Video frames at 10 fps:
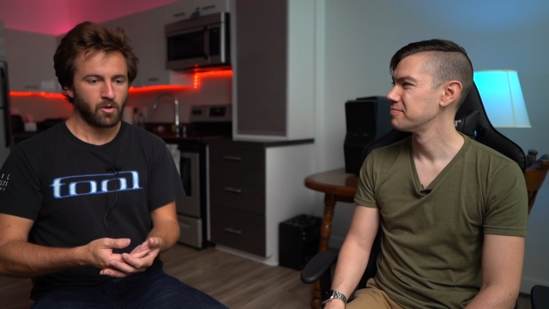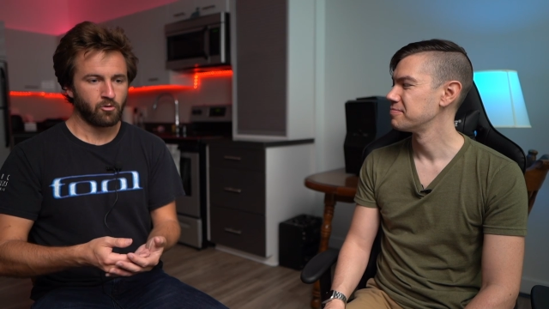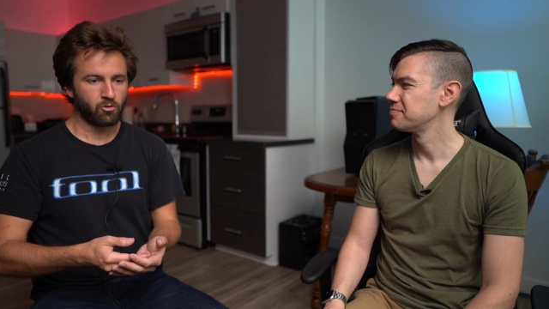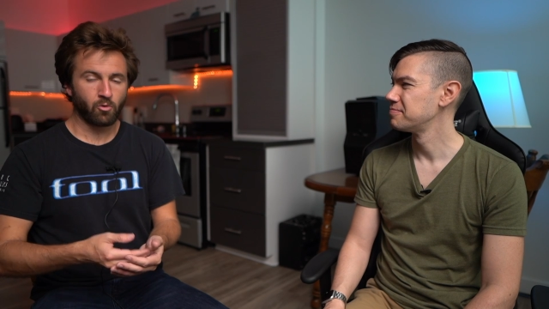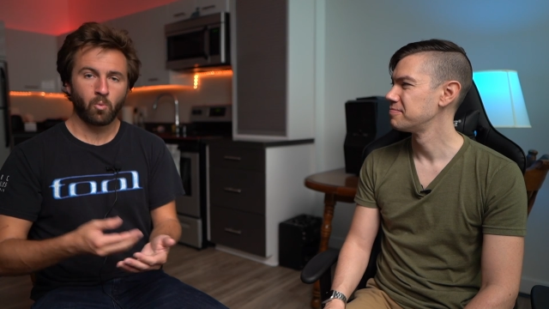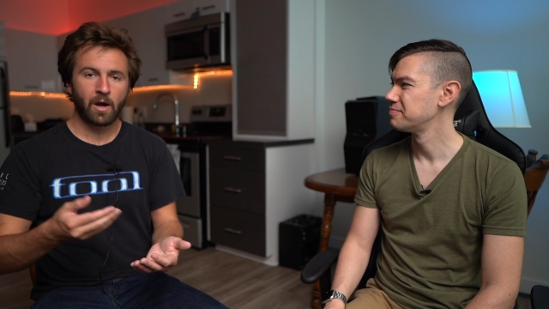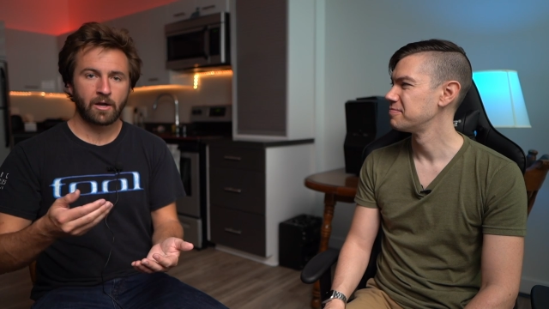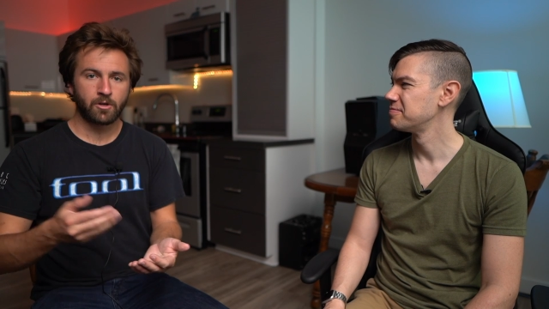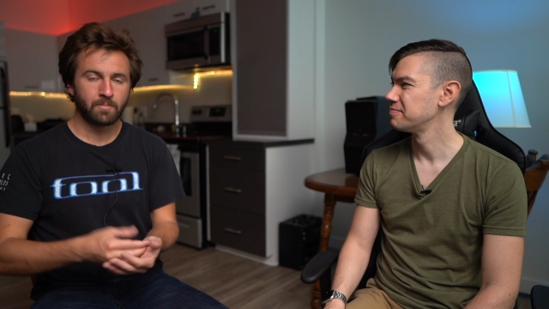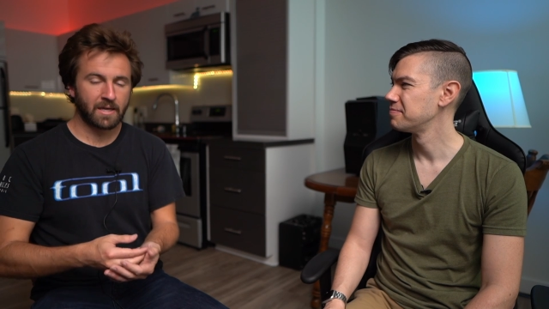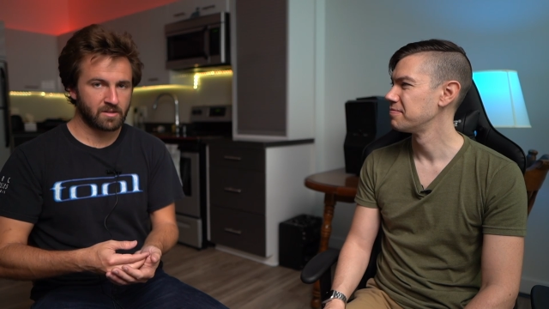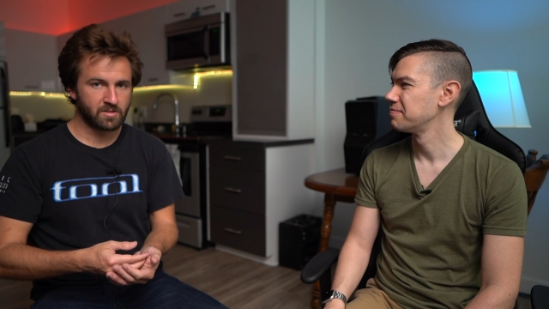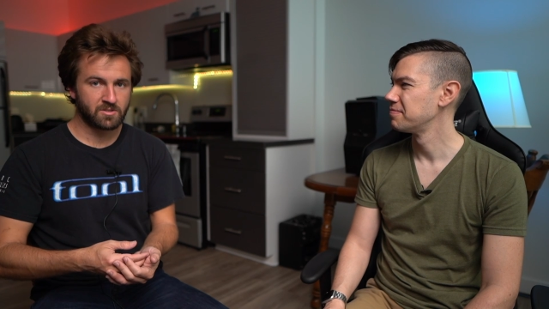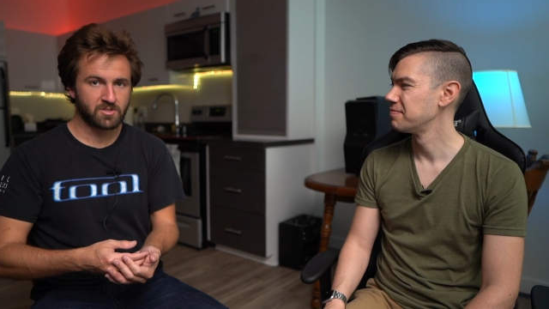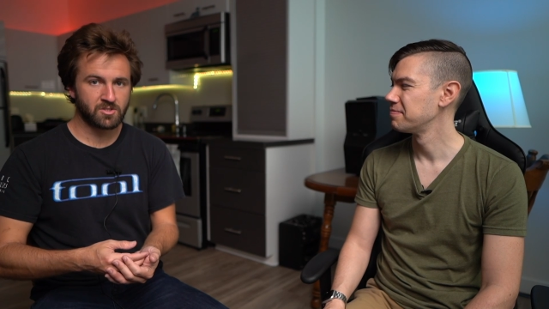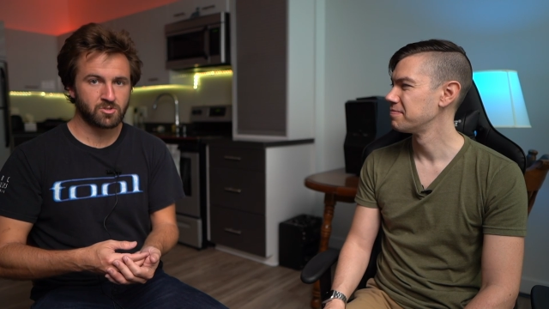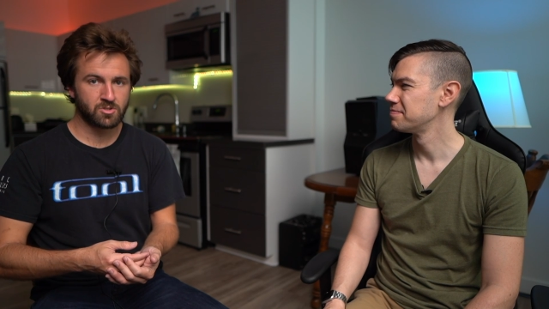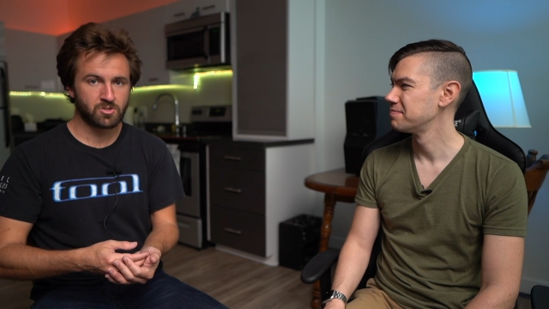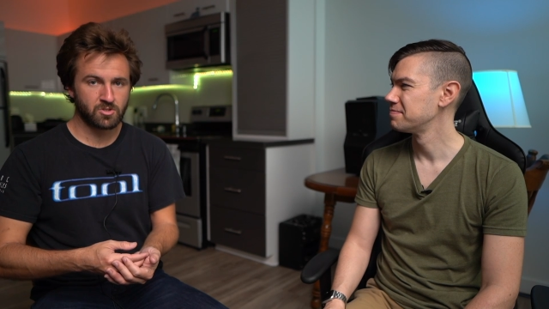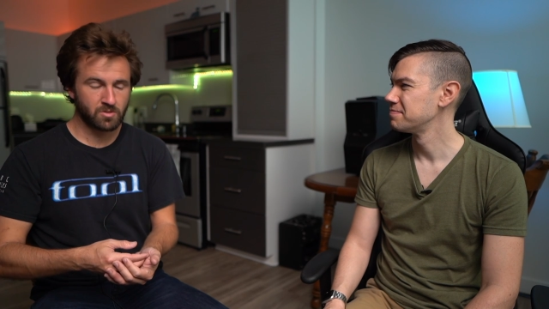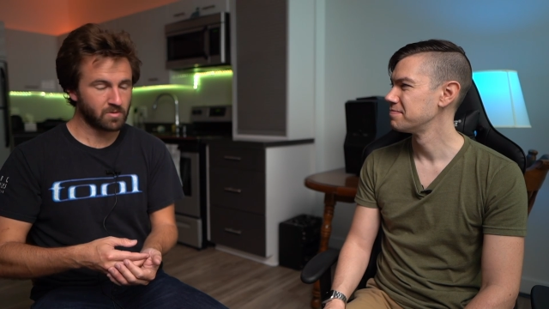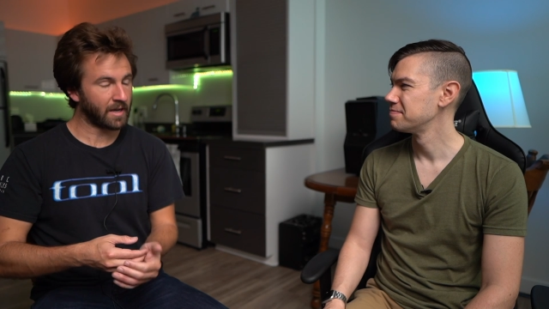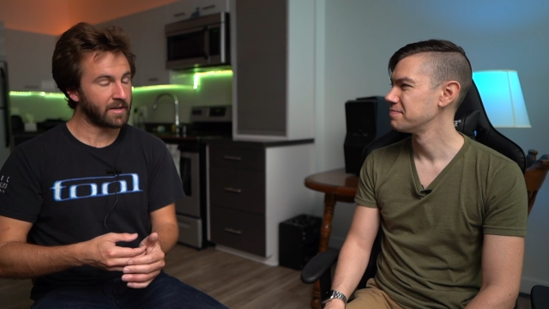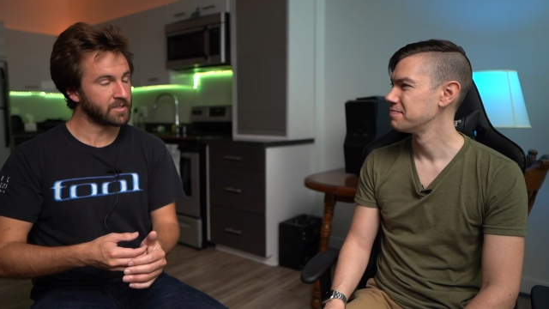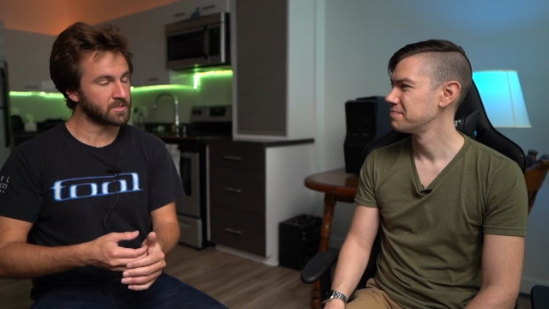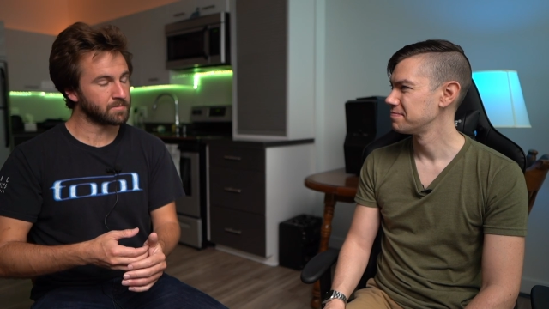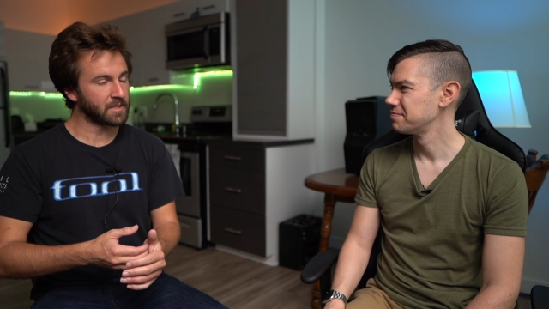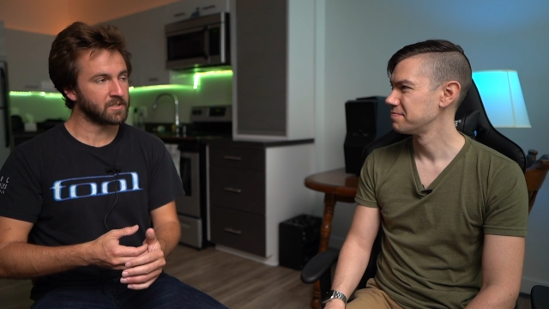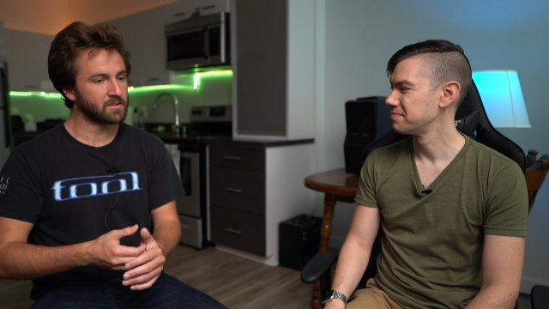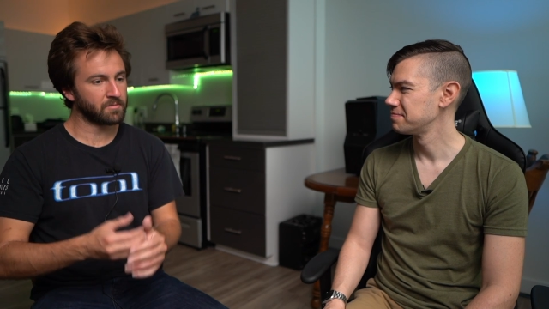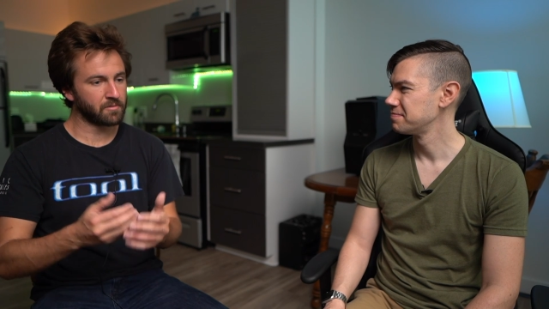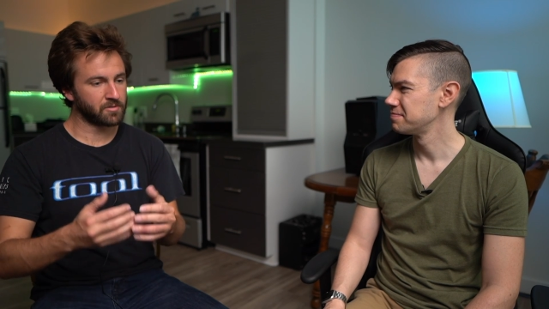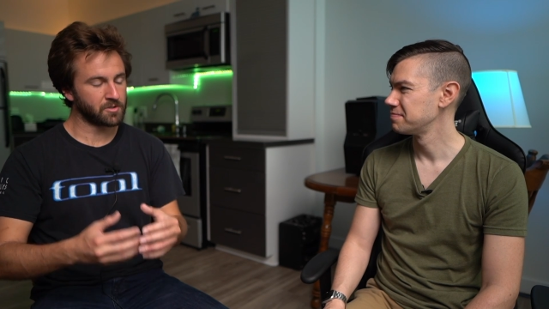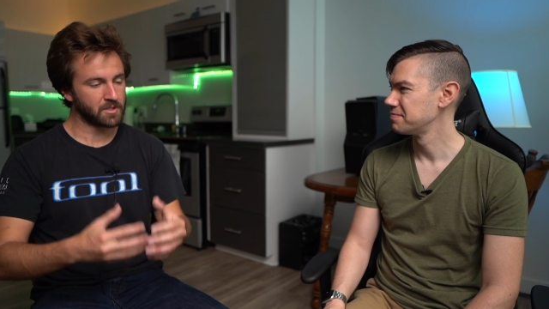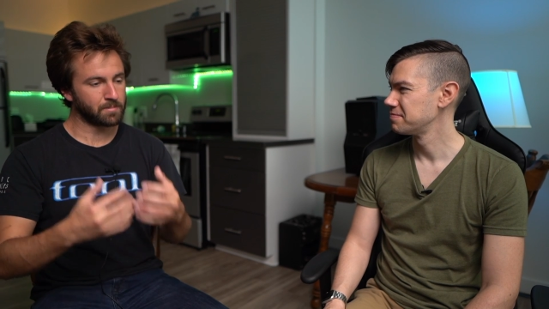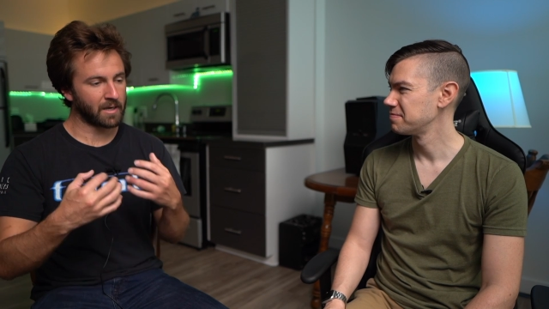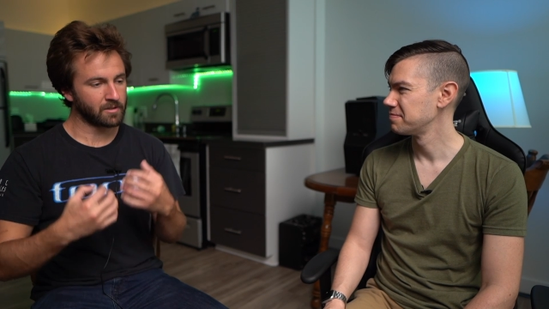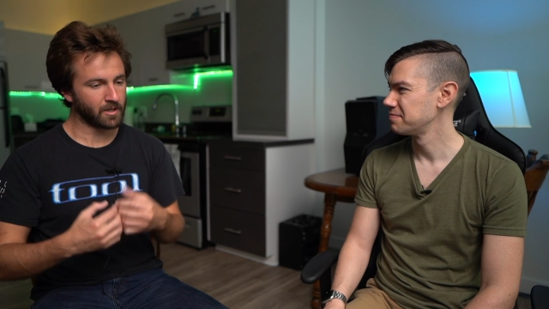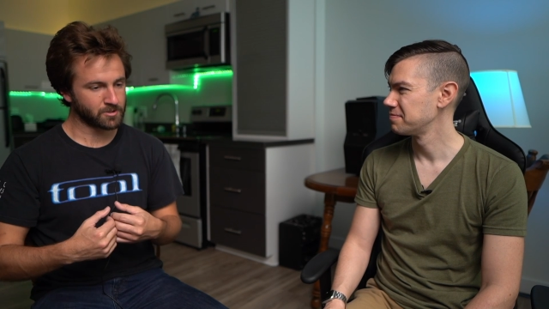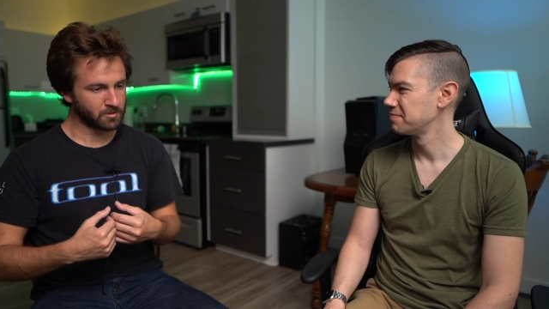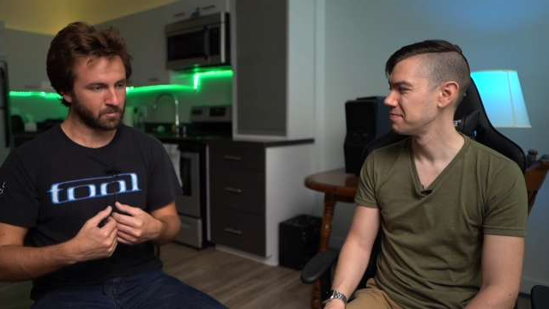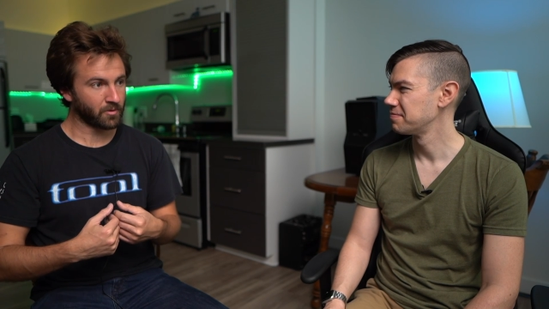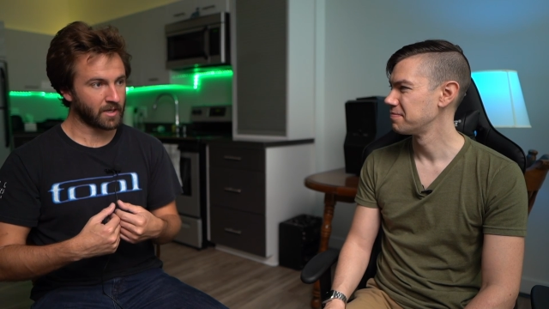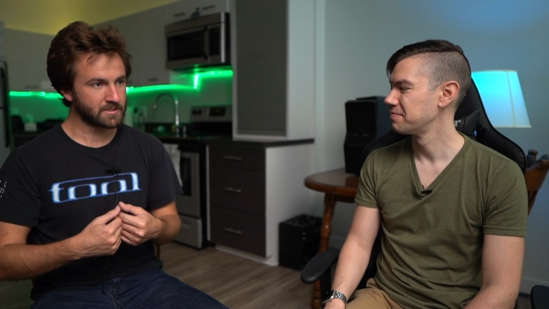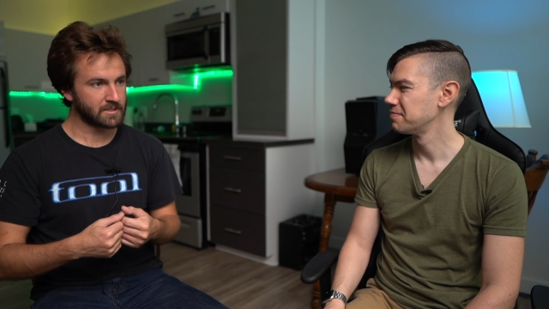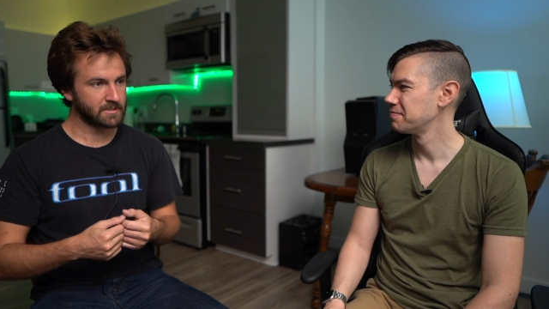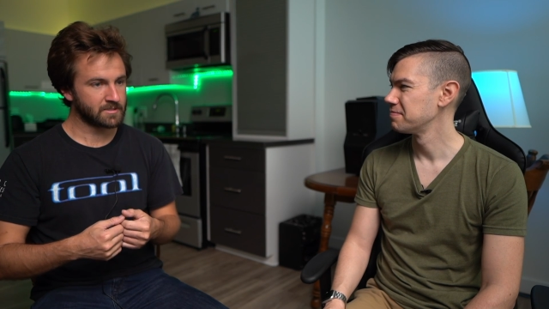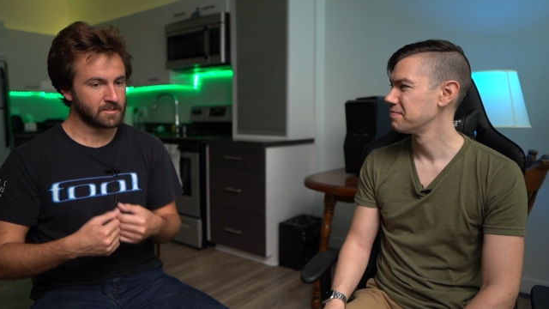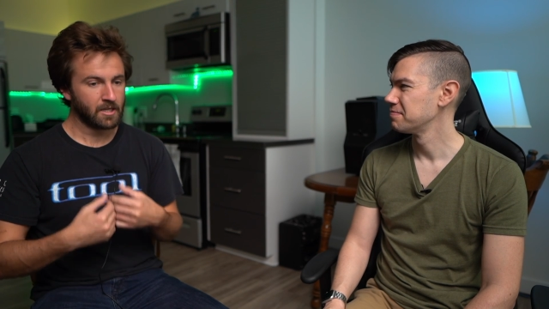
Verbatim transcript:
Speaker 1: so why are you making the decision to do that? Is it because of a faulty biological process